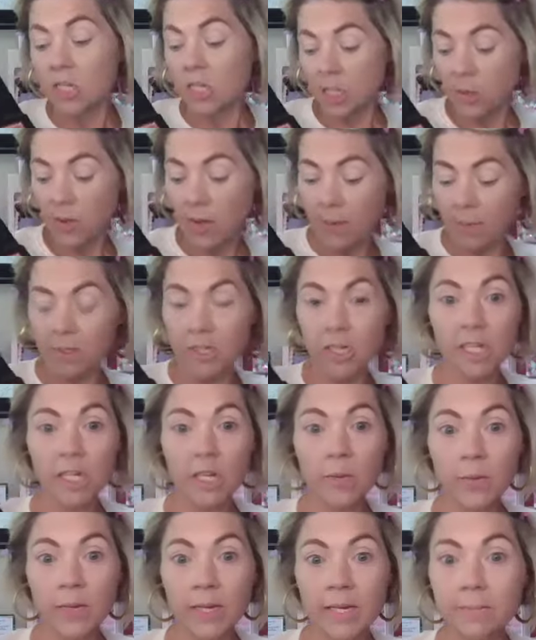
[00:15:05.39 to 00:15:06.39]
So I'm going
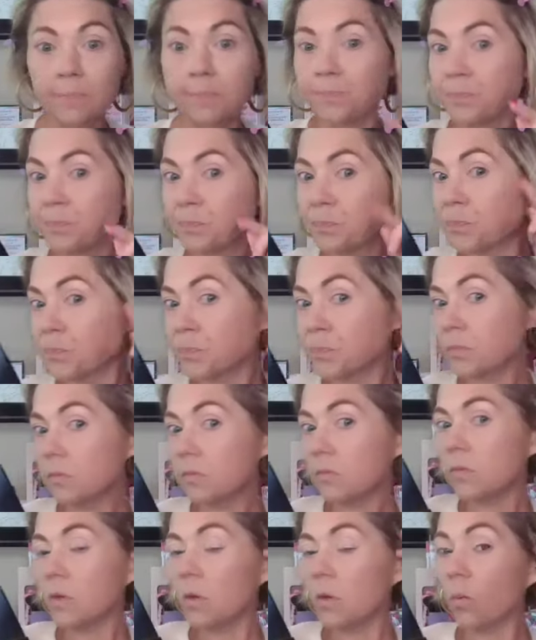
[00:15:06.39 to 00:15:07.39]
to go in
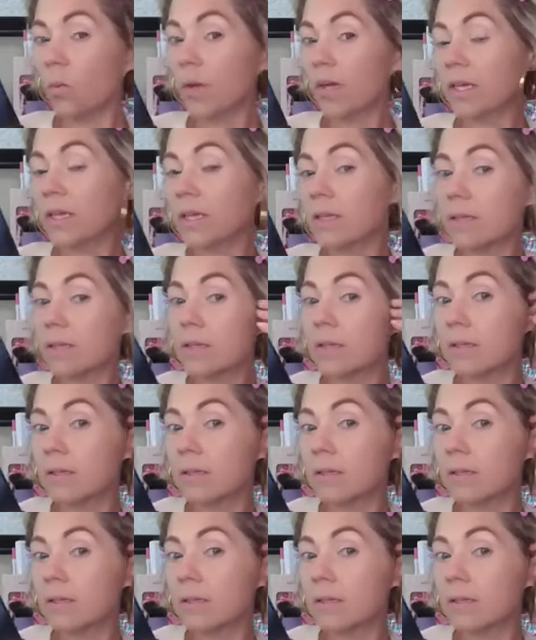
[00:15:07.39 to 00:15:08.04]
with